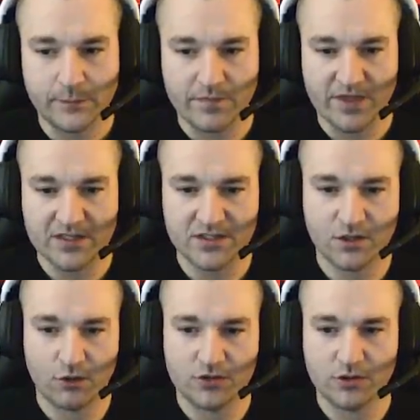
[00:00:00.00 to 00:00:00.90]

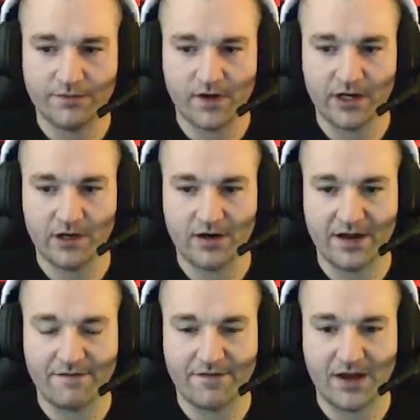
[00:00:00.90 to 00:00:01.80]
So far here I
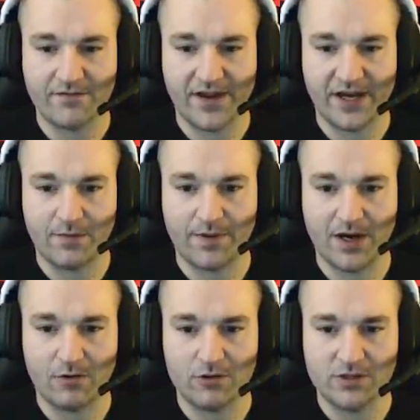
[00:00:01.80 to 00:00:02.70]
have 5 anima
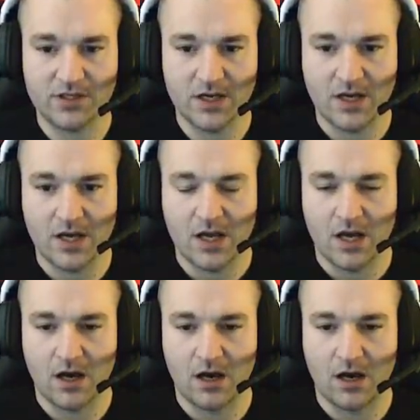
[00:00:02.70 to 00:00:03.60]
powers.
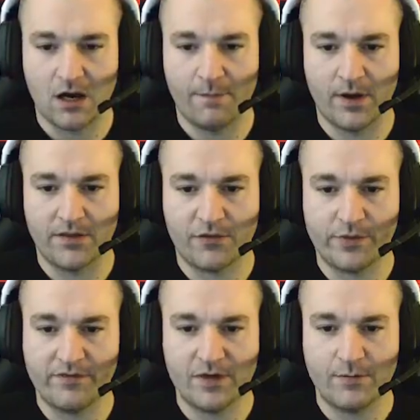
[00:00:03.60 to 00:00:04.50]

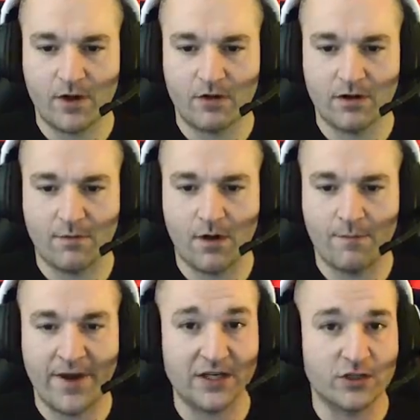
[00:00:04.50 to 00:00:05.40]
3 of them are a
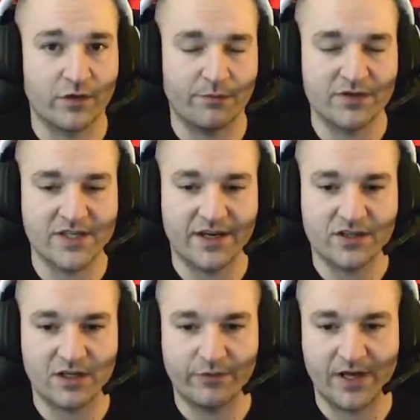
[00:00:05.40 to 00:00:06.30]
mastery
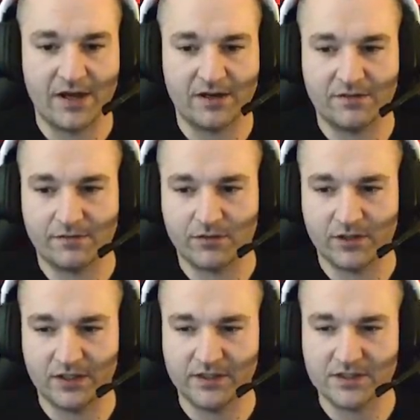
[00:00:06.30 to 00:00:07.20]
percentage that we got for
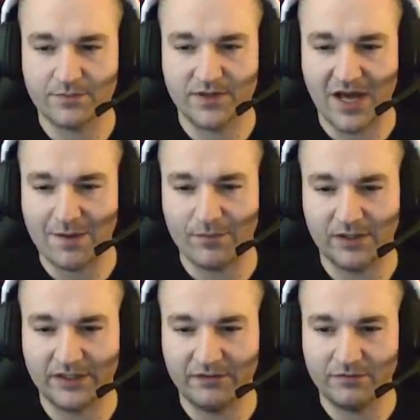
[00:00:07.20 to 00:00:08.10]
killing something, I
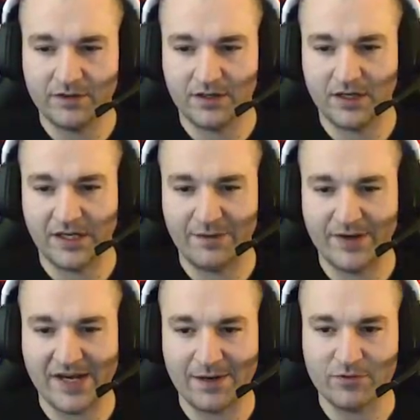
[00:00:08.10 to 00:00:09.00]
believe. It gave me
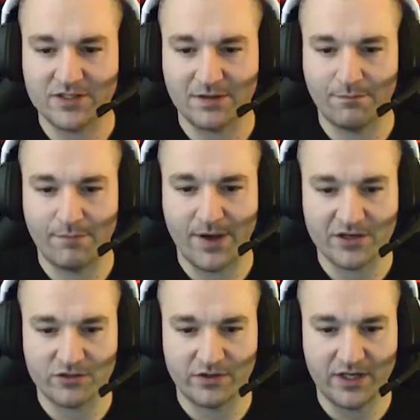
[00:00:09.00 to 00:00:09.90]
9%
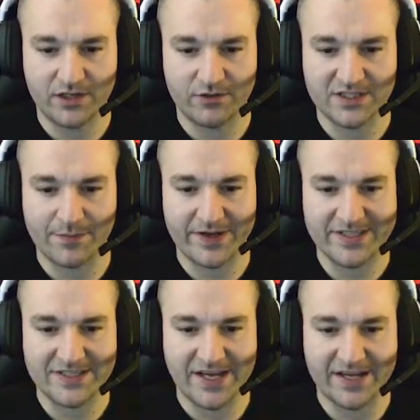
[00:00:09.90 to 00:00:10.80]
mastery. You can see my
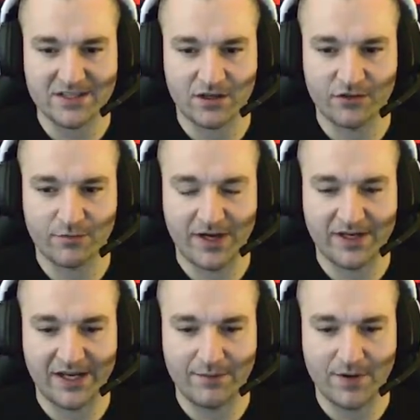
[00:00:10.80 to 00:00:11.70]
stats under my
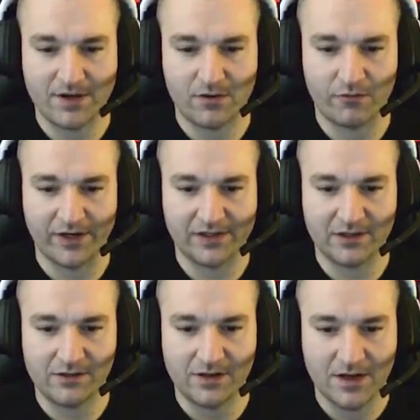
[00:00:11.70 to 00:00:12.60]
name right
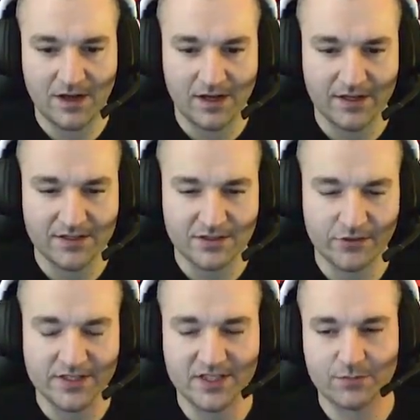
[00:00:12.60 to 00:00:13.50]
there. It's
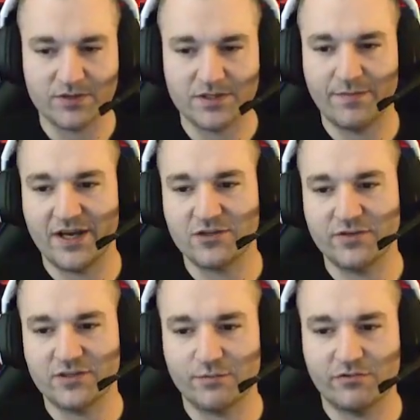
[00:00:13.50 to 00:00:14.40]
36%
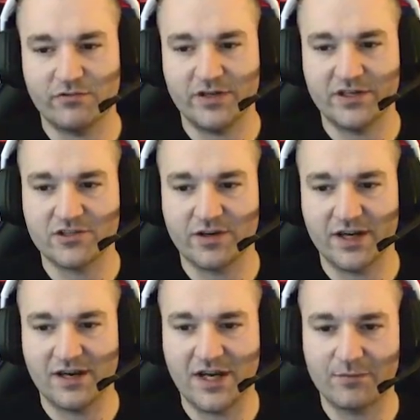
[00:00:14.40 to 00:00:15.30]
mastery, so I'm pretty sure I
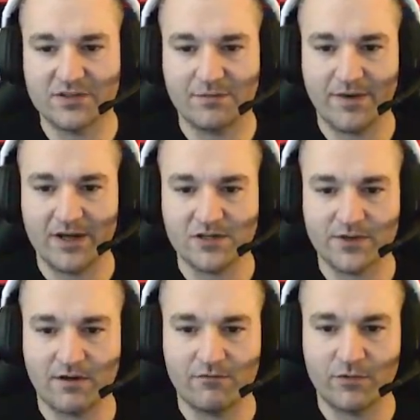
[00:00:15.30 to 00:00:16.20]
got 9%
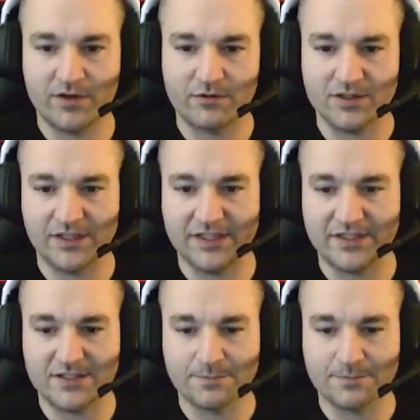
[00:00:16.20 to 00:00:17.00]
mastery off one of those elites.